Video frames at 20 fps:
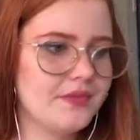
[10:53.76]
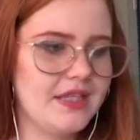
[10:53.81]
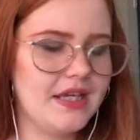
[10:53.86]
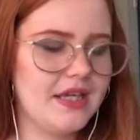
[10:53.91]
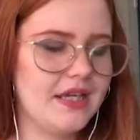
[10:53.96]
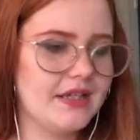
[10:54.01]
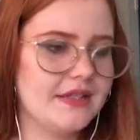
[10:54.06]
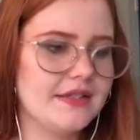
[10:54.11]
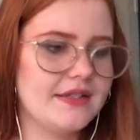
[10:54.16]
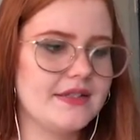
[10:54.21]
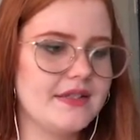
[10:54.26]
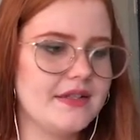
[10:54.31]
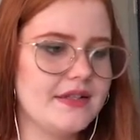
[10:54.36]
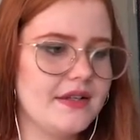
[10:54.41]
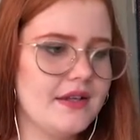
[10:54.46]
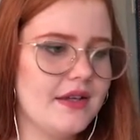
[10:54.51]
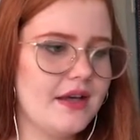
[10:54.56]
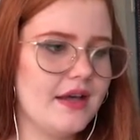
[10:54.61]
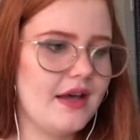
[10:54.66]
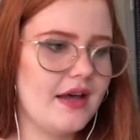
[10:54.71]
And
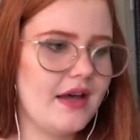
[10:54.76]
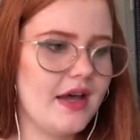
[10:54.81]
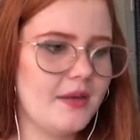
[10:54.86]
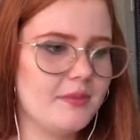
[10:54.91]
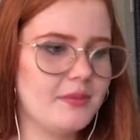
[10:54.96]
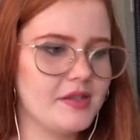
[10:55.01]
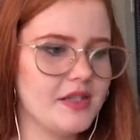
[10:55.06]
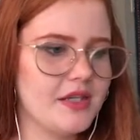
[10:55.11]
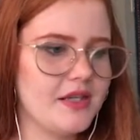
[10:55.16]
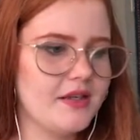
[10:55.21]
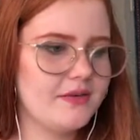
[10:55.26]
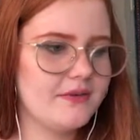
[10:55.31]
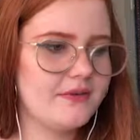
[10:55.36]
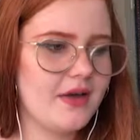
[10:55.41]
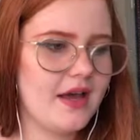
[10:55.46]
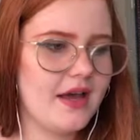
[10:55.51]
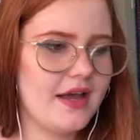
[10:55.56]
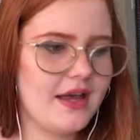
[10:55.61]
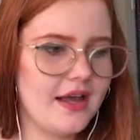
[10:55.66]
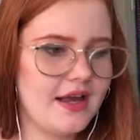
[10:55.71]
I believe
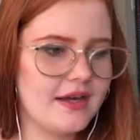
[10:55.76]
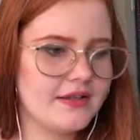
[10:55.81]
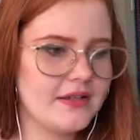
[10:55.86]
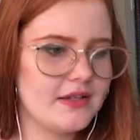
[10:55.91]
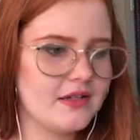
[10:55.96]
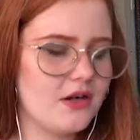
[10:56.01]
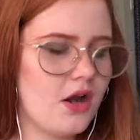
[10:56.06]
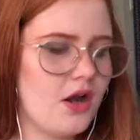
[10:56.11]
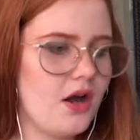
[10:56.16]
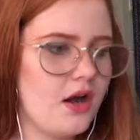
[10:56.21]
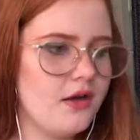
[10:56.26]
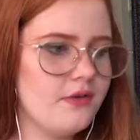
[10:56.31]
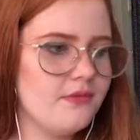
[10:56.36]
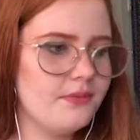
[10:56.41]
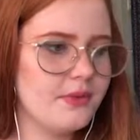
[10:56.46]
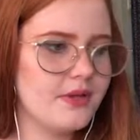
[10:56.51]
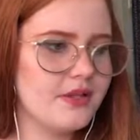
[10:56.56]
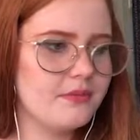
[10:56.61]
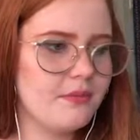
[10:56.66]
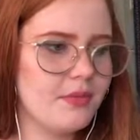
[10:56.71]
I ended
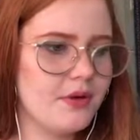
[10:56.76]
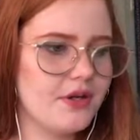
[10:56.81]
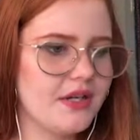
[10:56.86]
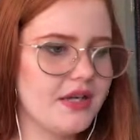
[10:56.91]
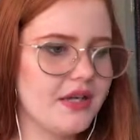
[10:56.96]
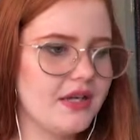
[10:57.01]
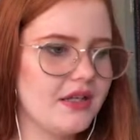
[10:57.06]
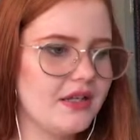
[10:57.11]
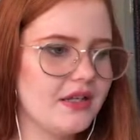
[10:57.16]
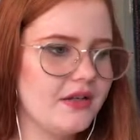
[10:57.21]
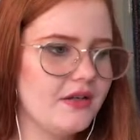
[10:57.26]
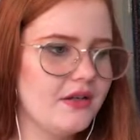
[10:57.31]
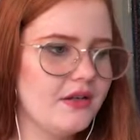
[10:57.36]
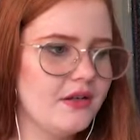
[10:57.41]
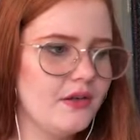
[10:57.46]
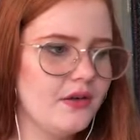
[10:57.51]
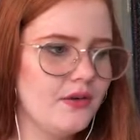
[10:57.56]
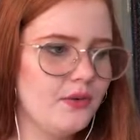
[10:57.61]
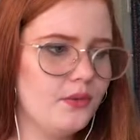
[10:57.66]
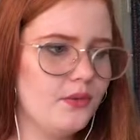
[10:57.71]
off with putting
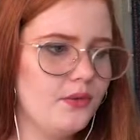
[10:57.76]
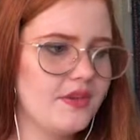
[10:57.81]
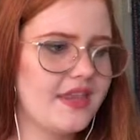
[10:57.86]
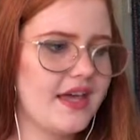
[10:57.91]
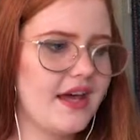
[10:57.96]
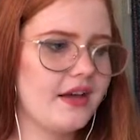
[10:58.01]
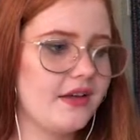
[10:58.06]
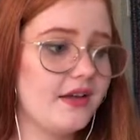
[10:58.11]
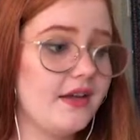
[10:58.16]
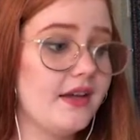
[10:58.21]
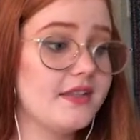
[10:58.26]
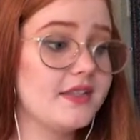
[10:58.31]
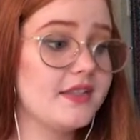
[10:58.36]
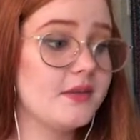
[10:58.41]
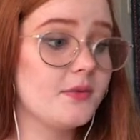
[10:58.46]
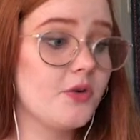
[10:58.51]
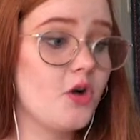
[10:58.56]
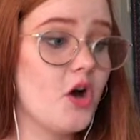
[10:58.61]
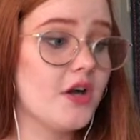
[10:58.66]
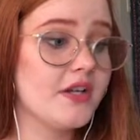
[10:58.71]
that
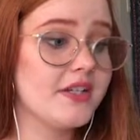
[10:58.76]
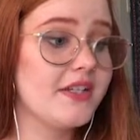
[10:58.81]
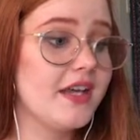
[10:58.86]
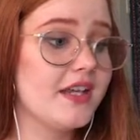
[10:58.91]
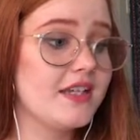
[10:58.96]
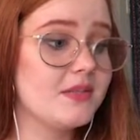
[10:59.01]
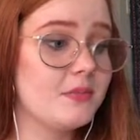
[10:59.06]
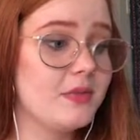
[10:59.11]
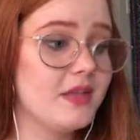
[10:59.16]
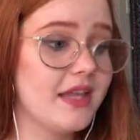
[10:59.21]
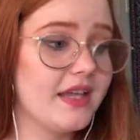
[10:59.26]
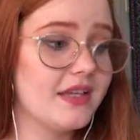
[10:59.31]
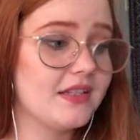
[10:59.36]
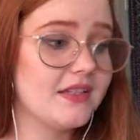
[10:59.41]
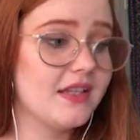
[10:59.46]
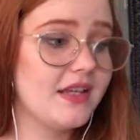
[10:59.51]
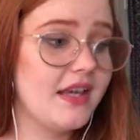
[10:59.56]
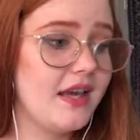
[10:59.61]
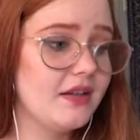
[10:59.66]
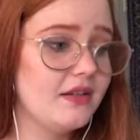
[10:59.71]
custom content
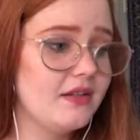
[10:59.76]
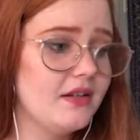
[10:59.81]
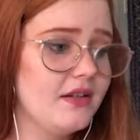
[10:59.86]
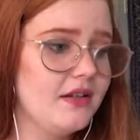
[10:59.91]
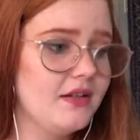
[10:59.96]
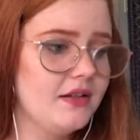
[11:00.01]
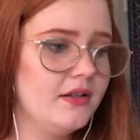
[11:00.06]
plant again